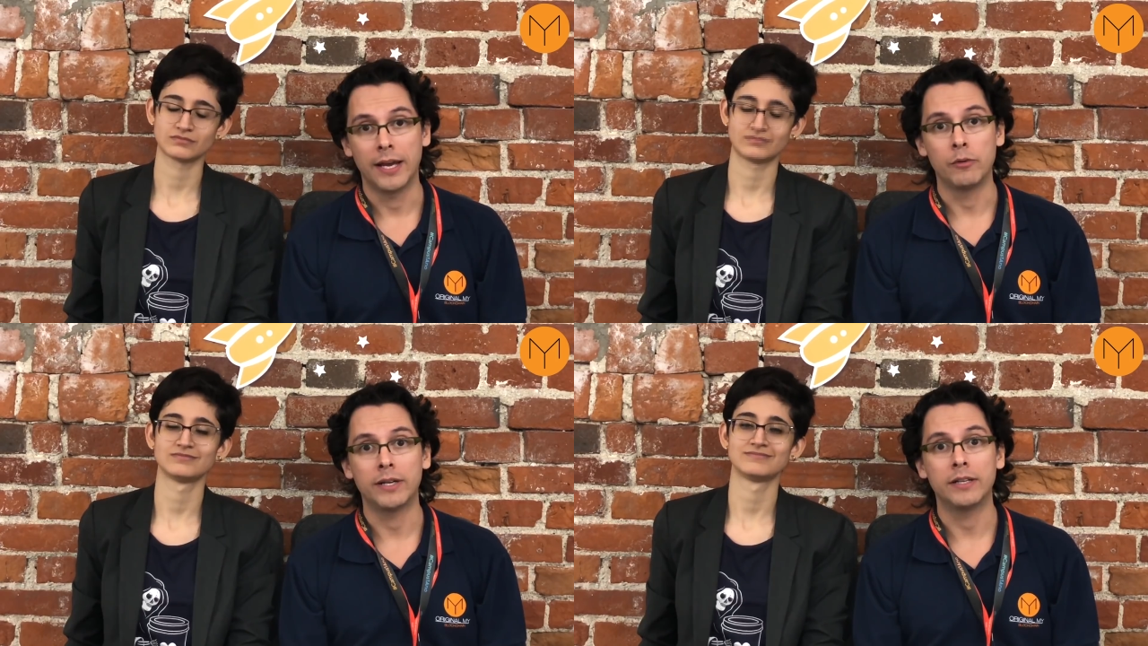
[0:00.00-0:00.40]

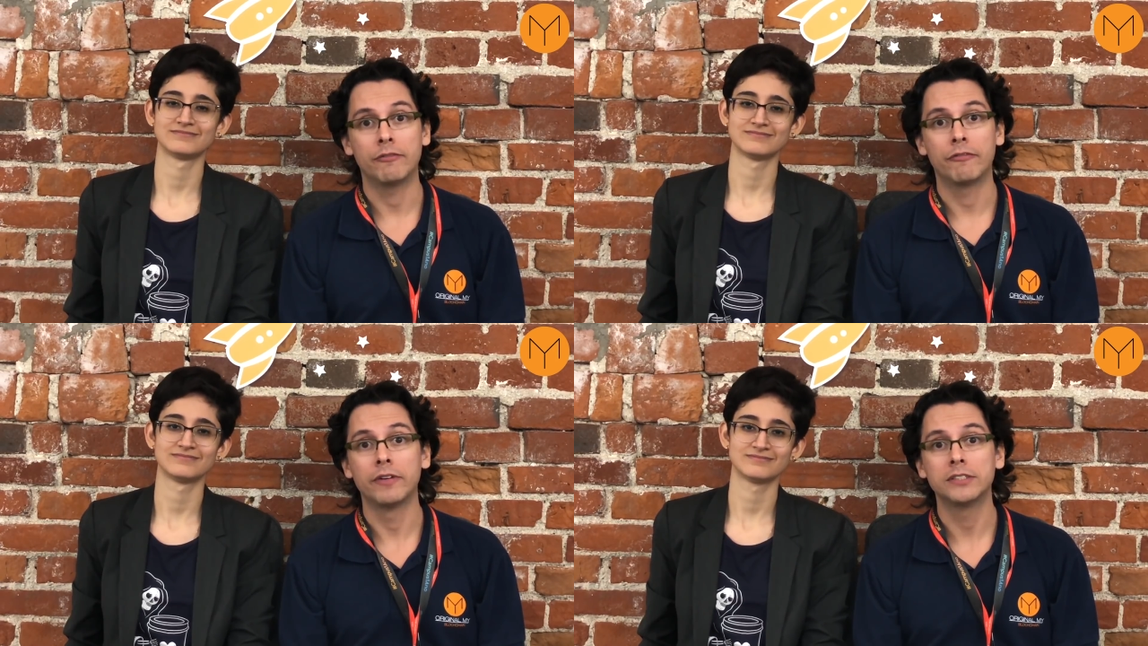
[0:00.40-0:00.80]
Speaker 1: and we are the
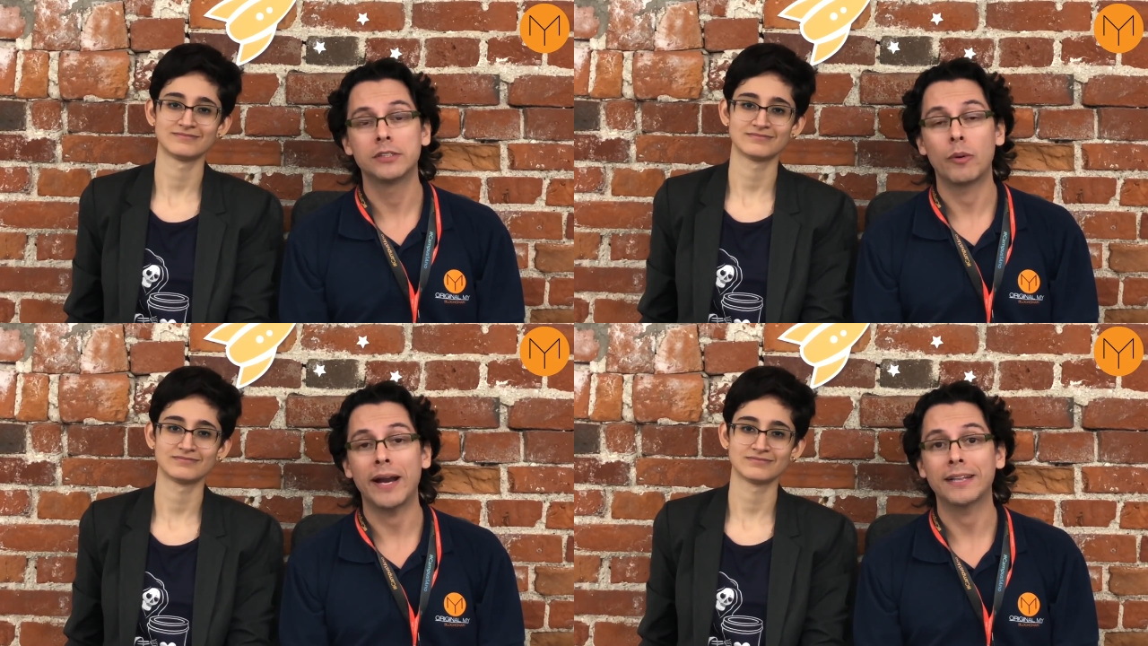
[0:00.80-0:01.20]

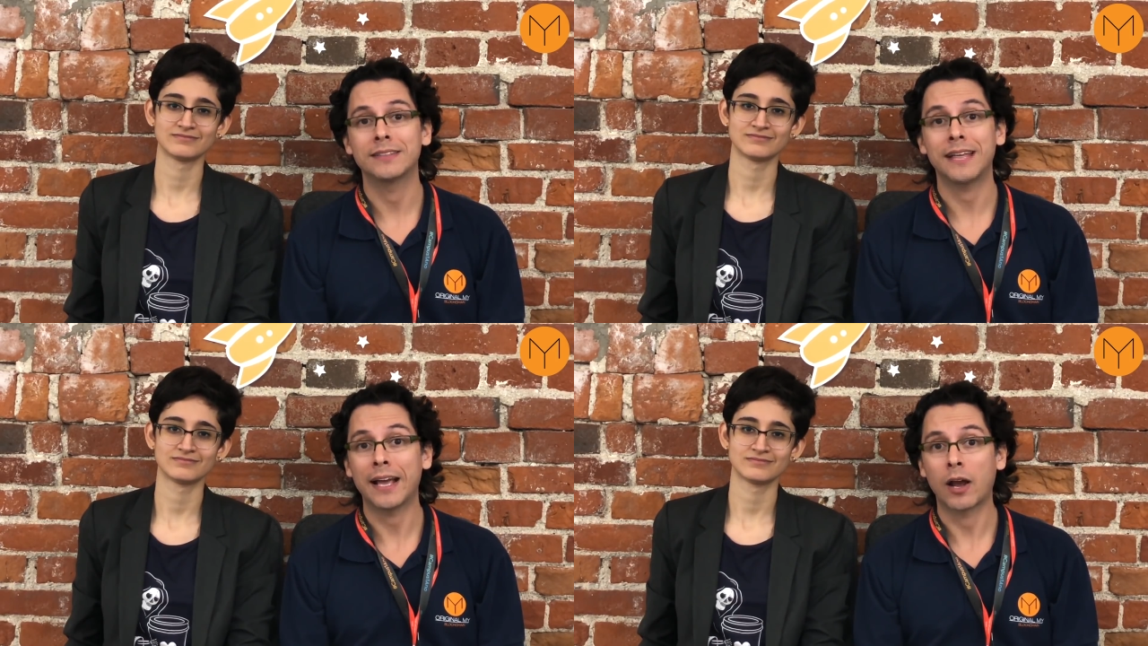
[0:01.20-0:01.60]
first
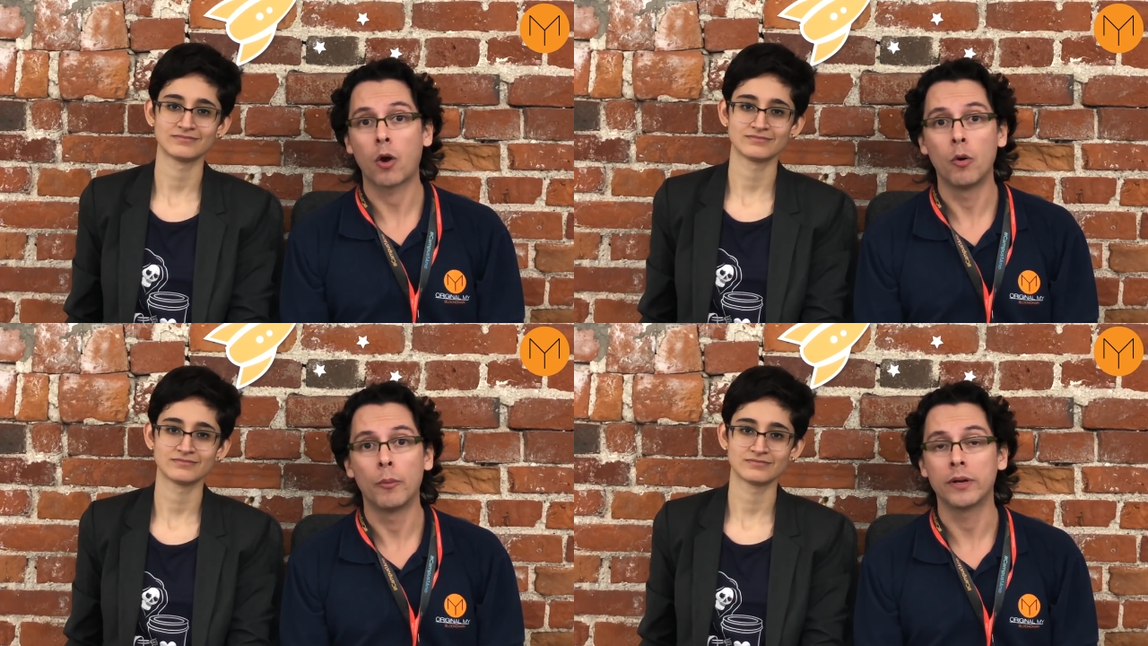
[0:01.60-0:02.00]
reg tech
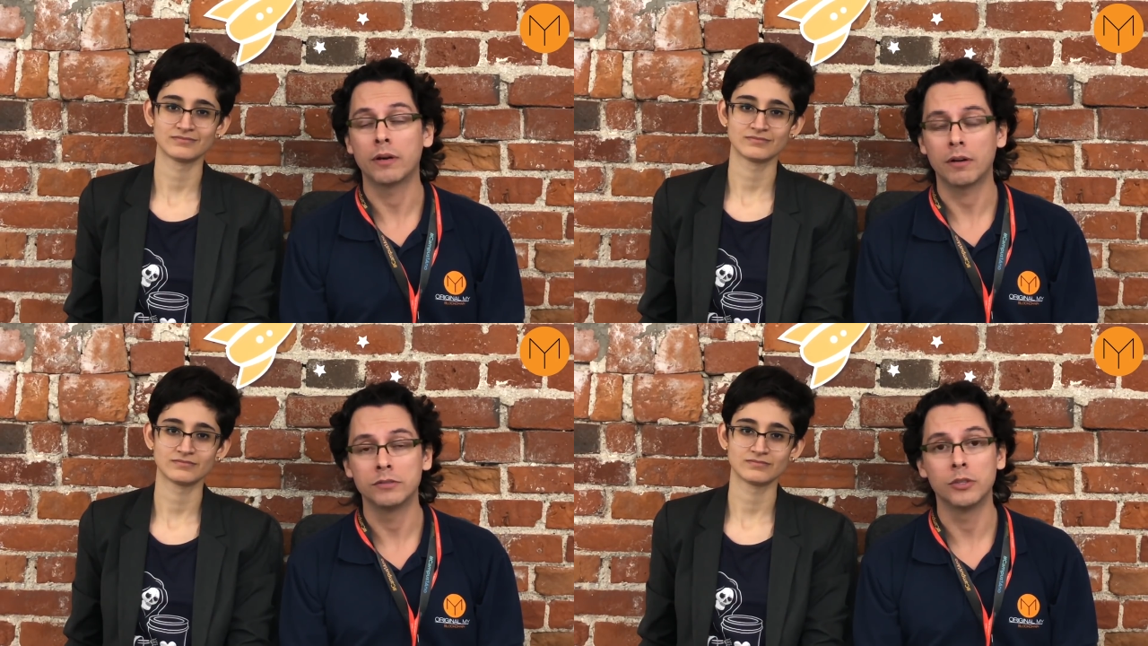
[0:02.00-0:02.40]
company
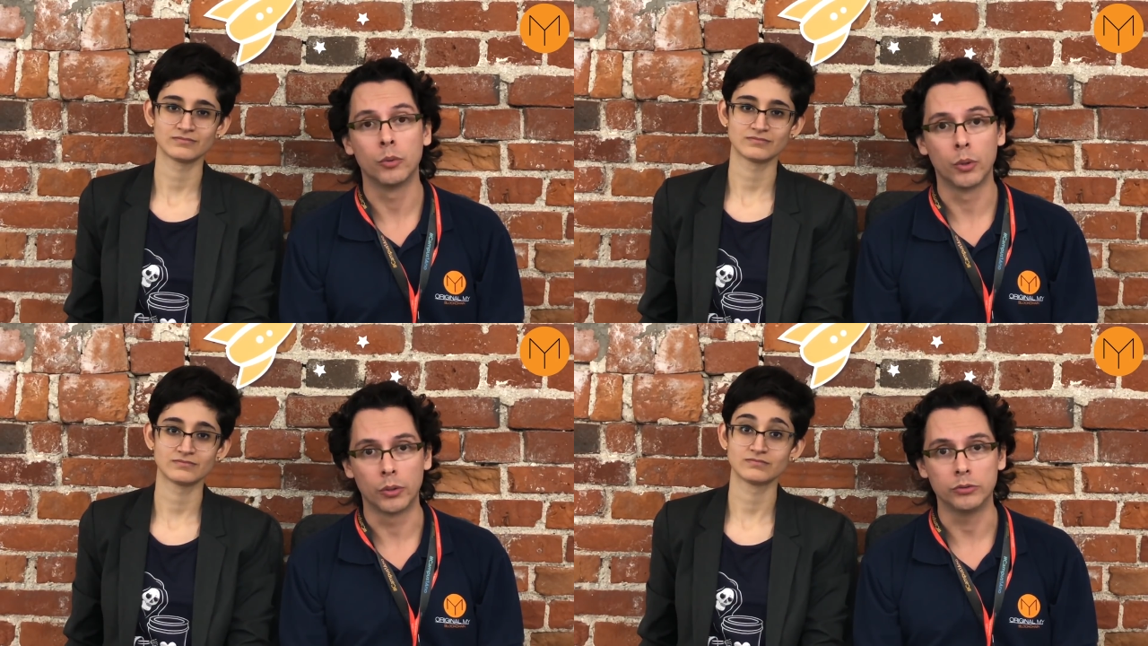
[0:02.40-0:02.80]
around the
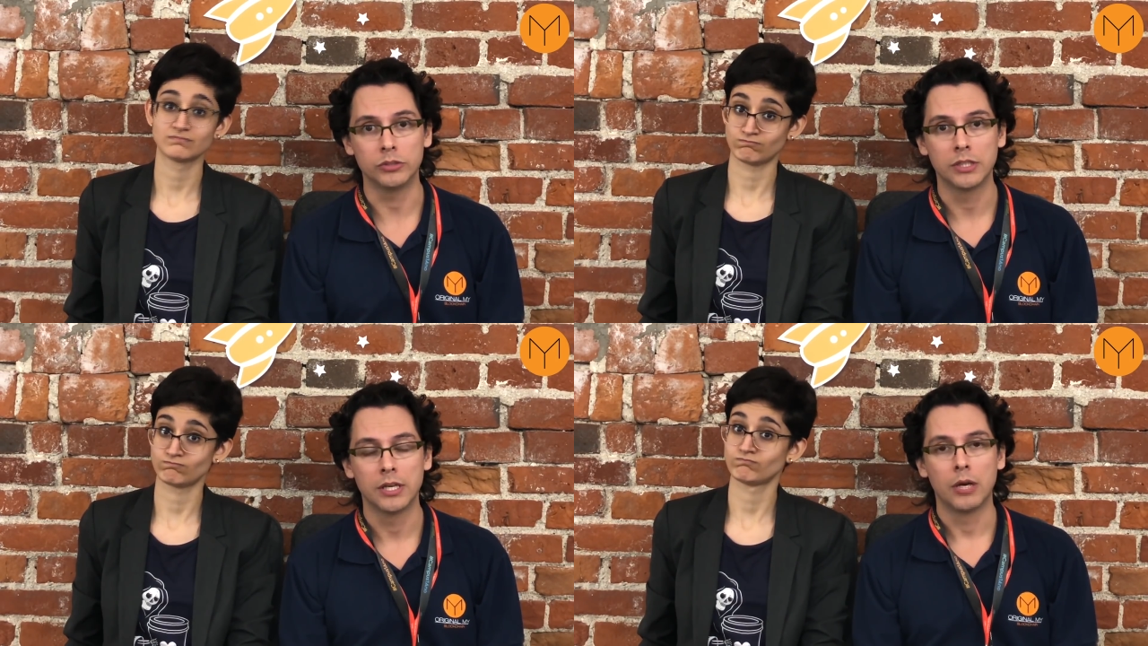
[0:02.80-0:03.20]
world.